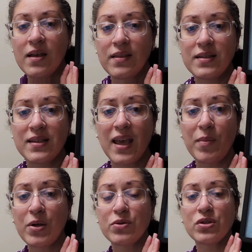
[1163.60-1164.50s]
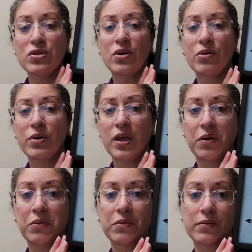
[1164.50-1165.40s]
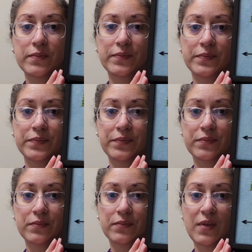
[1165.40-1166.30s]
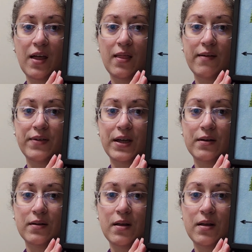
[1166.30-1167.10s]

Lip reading: This came out so cute. I love it.